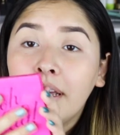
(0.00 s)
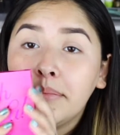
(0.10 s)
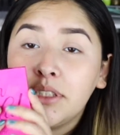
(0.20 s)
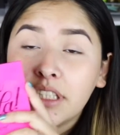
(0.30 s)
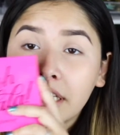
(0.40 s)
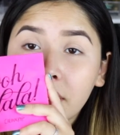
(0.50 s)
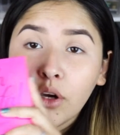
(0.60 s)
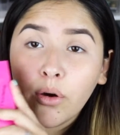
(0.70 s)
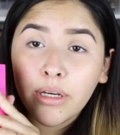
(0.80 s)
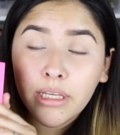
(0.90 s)
I'm just gonna
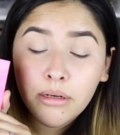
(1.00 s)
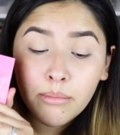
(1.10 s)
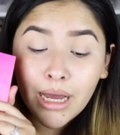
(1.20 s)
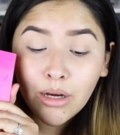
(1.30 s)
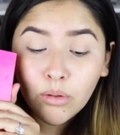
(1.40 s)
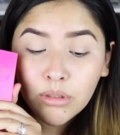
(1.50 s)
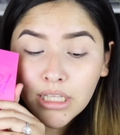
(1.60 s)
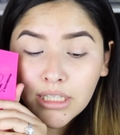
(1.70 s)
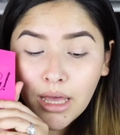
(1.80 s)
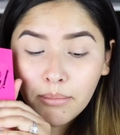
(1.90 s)
go in my
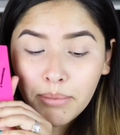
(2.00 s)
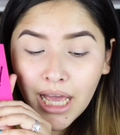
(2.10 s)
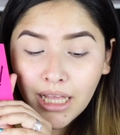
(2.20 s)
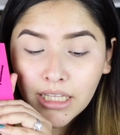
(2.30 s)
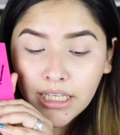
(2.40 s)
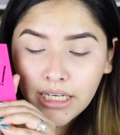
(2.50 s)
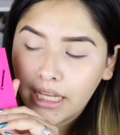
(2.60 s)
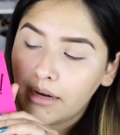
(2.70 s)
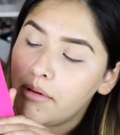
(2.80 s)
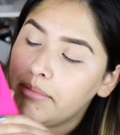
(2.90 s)
Oolala palette
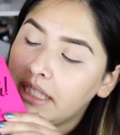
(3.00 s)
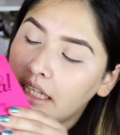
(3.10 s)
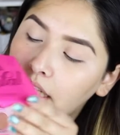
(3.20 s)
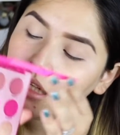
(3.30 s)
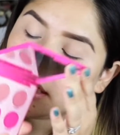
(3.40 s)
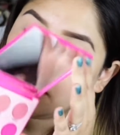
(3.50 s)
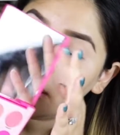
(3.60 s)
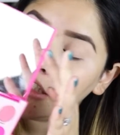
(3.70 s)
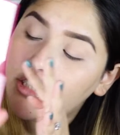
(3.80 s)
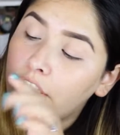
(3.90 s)
and I'm gonna be taking
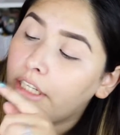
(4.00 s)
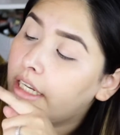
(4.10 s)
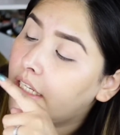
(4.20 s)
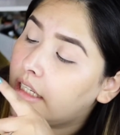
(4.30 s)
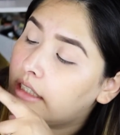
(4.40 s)
the shade